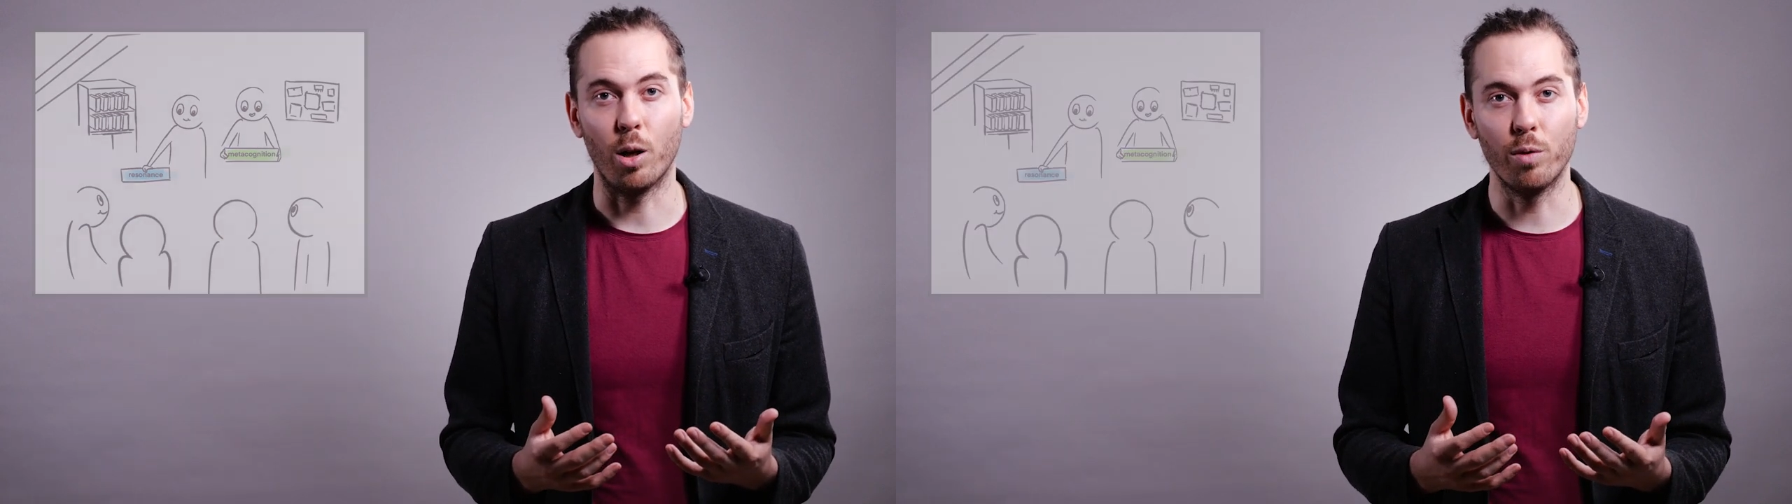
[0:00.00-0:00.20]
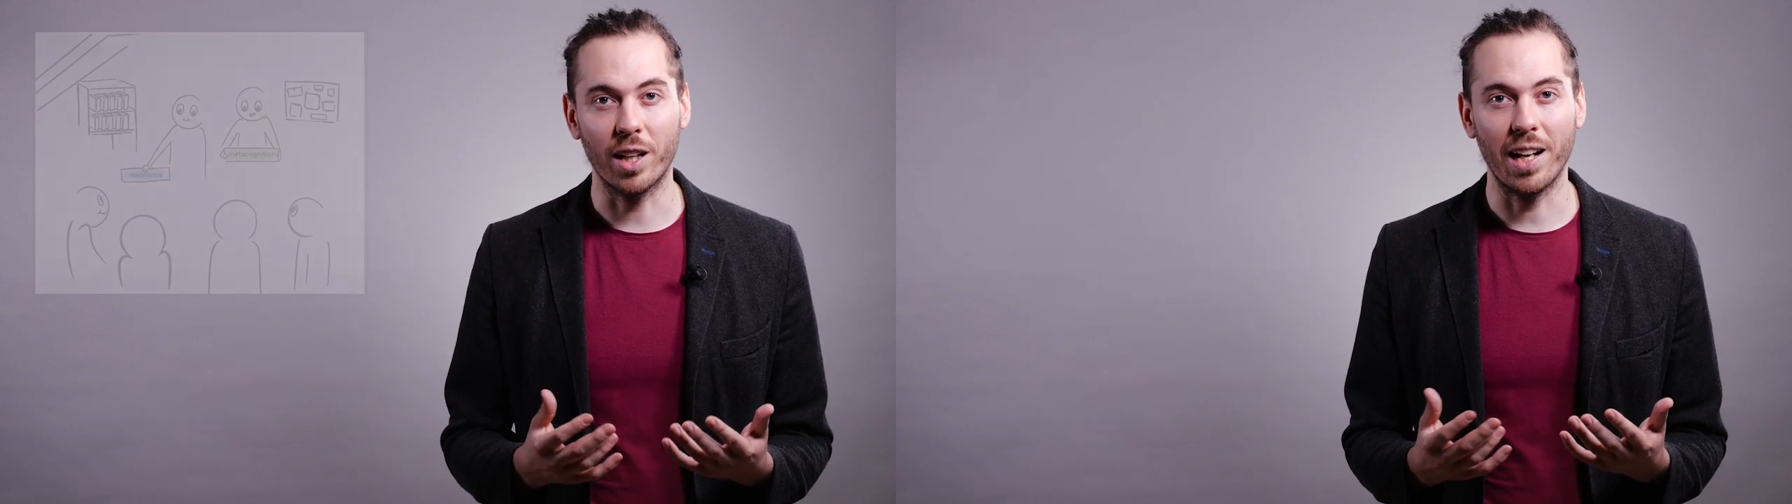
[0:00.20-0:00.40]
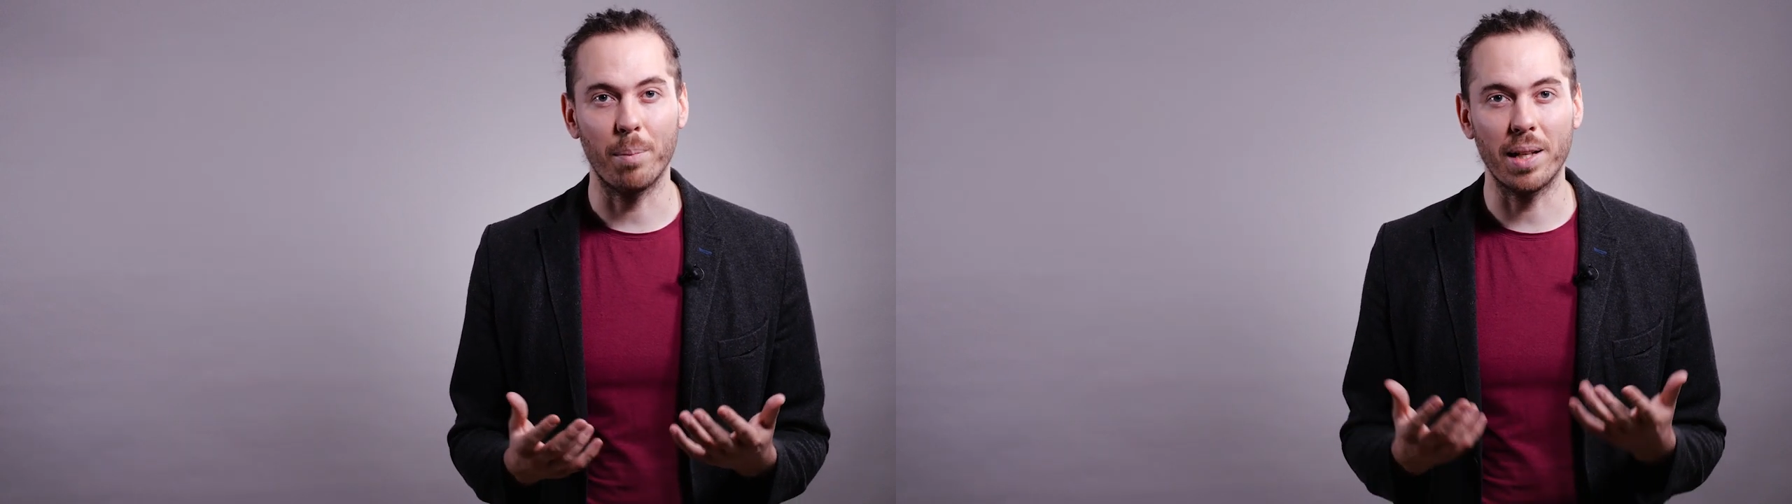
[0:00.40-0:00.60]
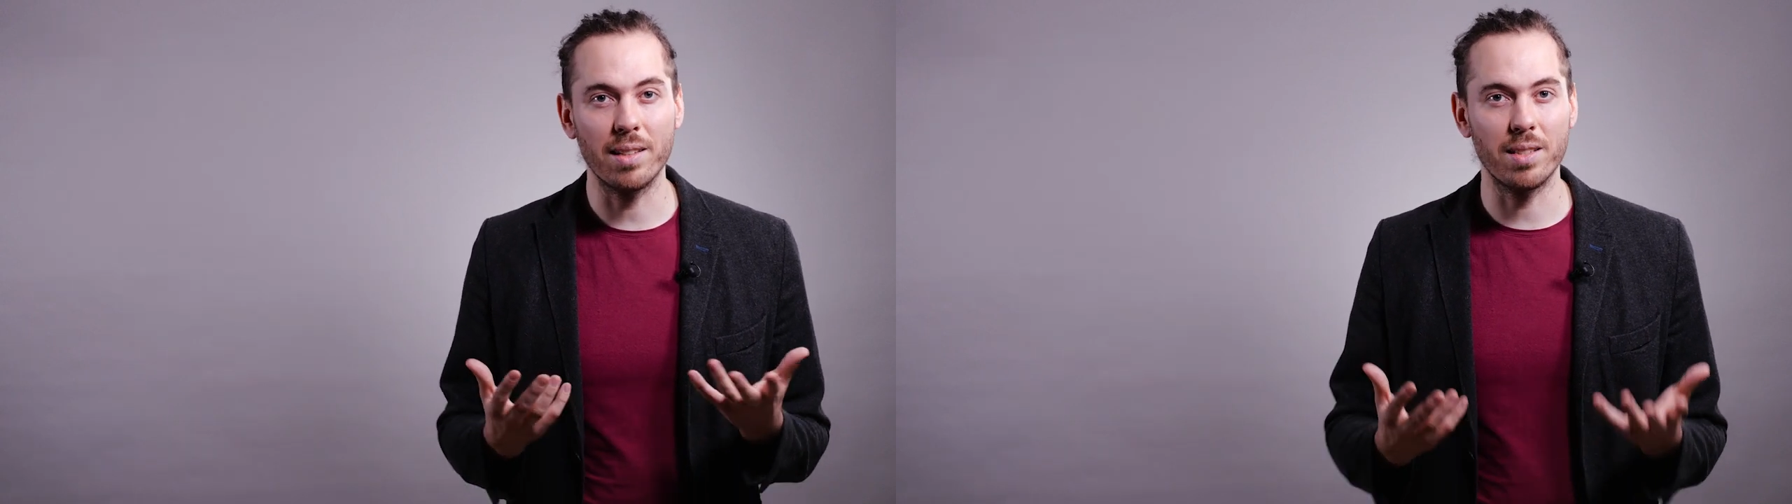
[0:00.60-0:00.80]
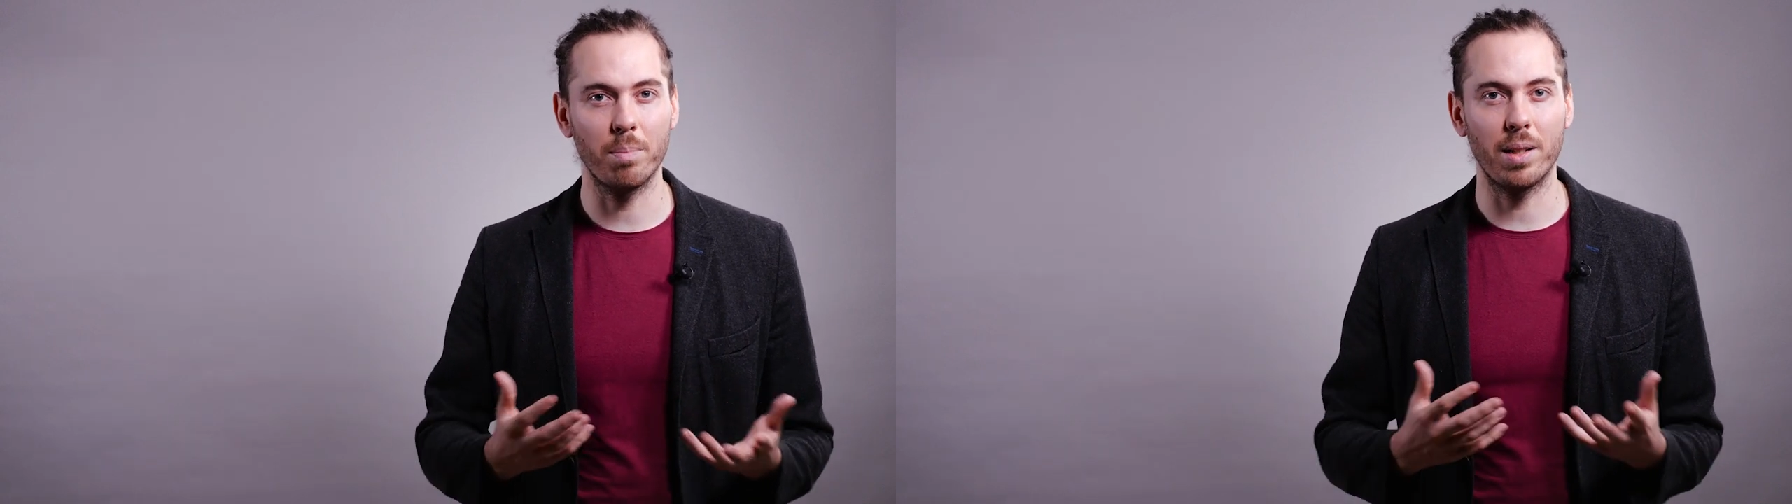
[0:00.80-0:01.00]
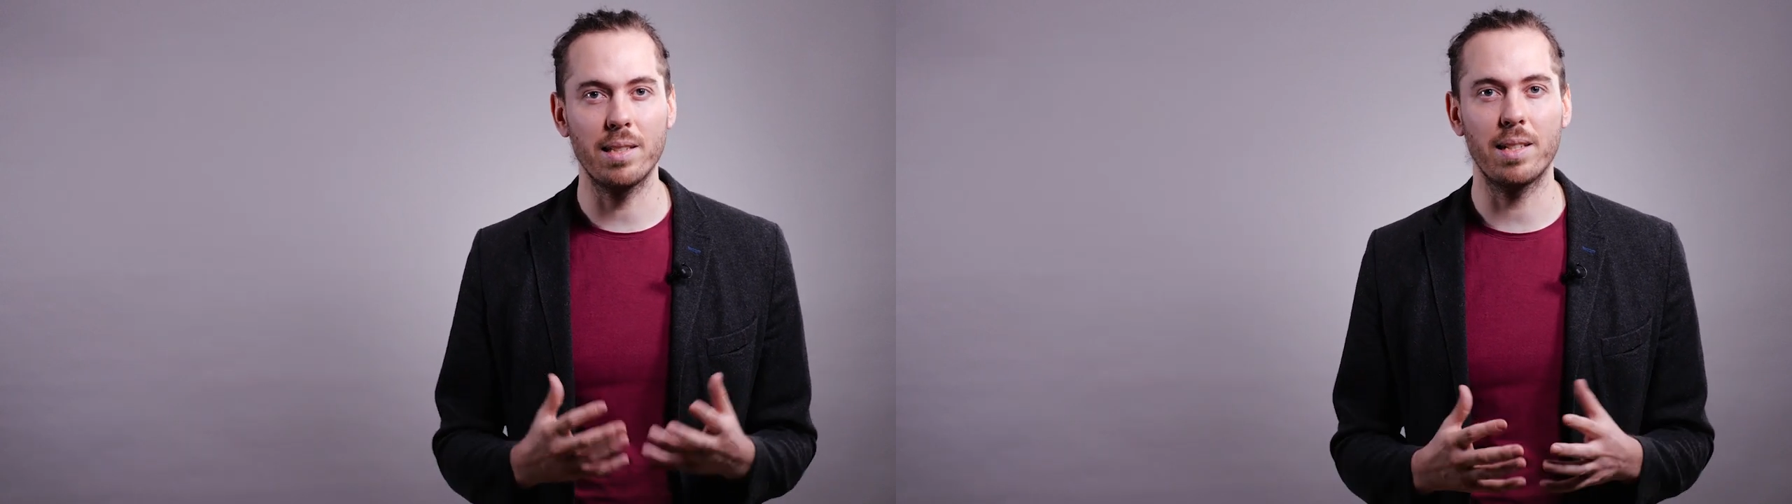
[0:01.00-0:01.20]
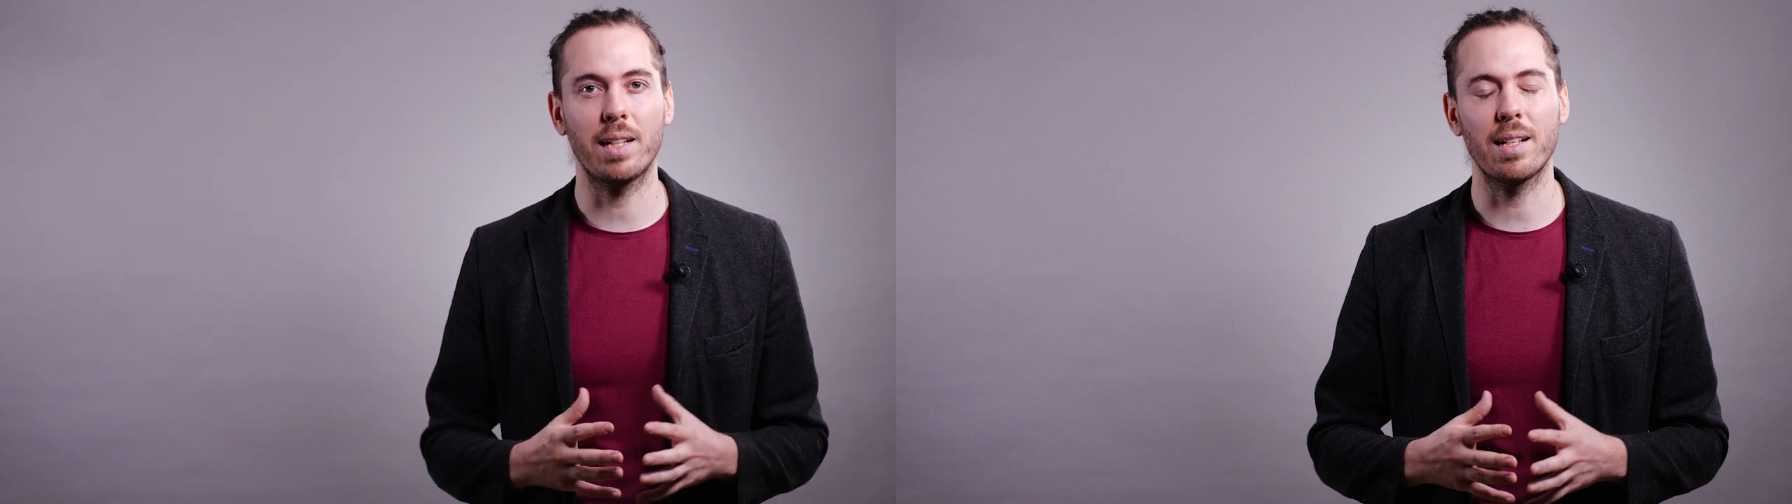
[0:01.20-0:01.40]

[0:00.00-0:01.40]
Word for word: overcoming simplistic